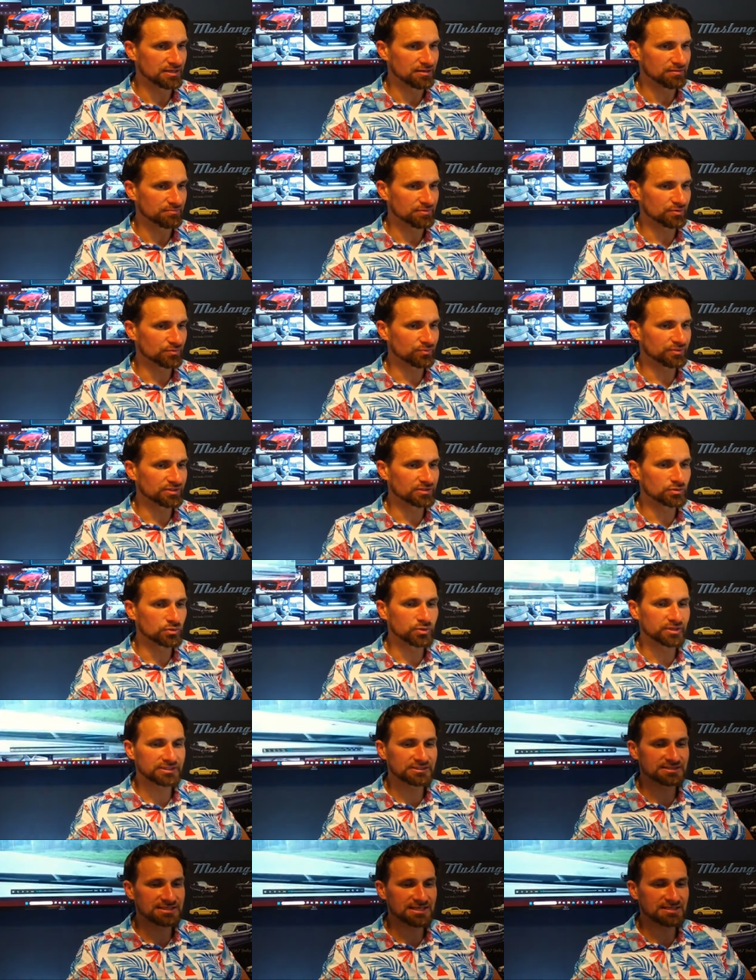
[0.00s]
But real
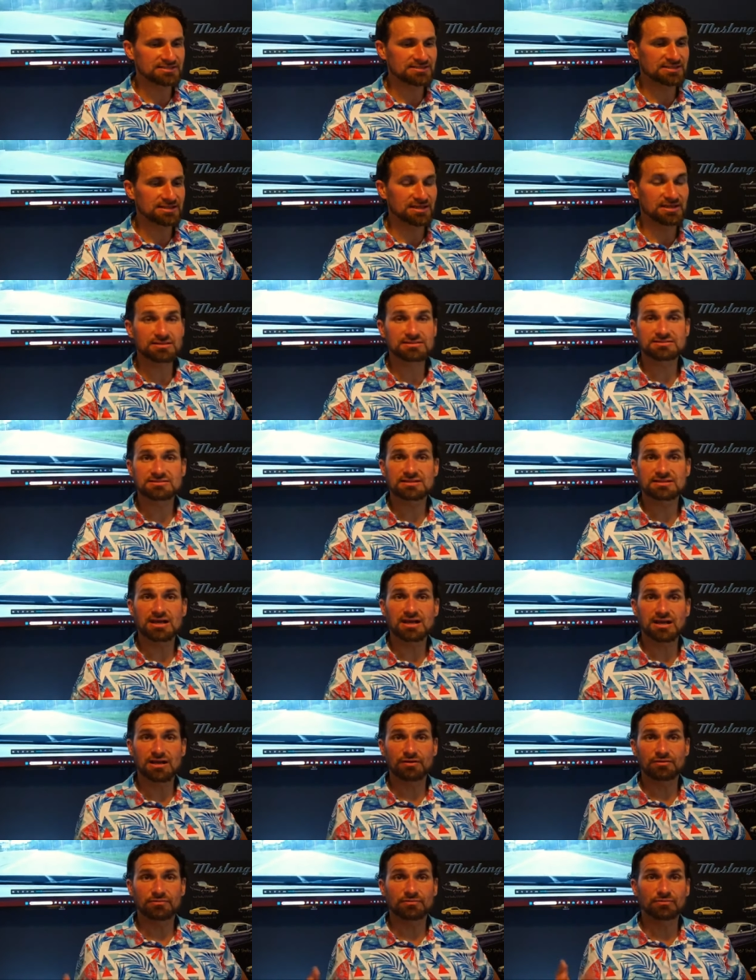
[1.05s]
quick test,
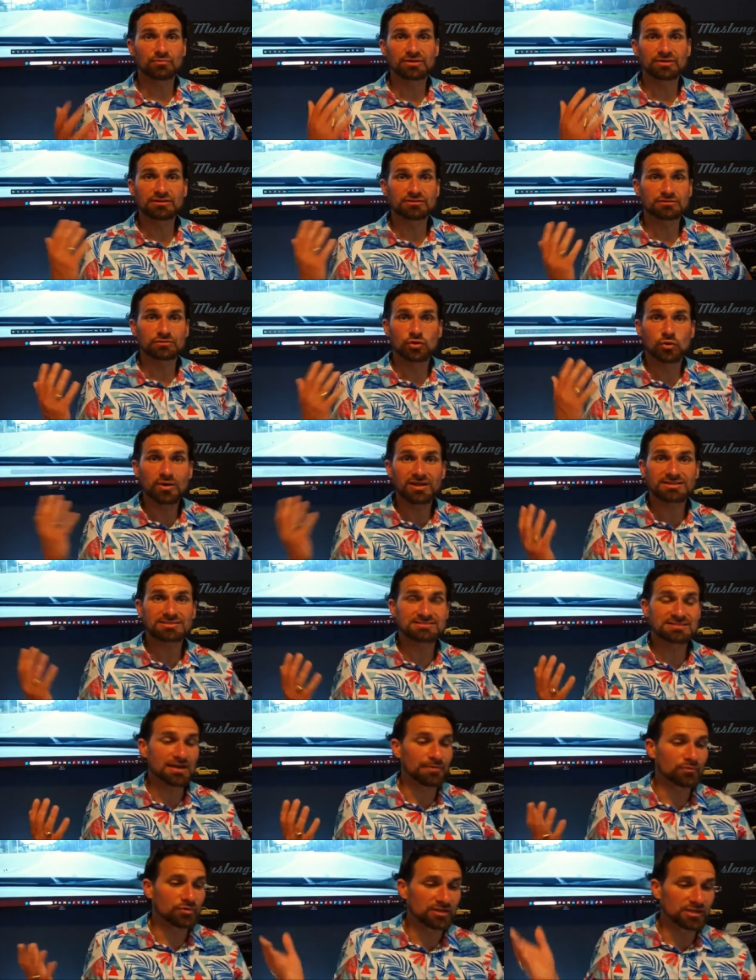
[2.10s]
uh, real quick
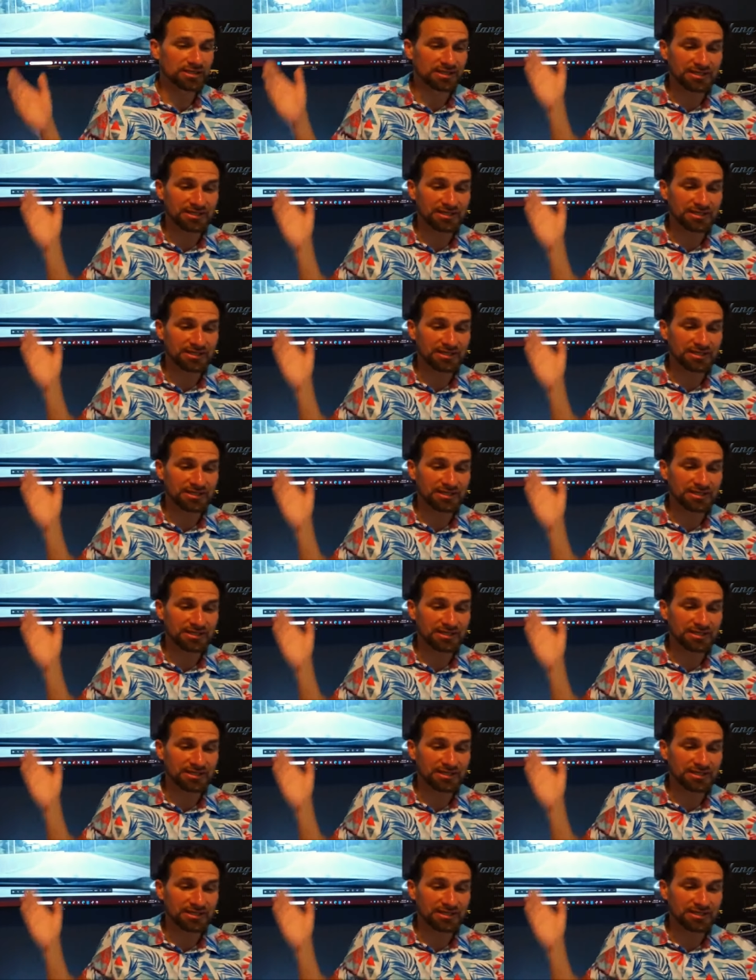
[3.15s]
summary.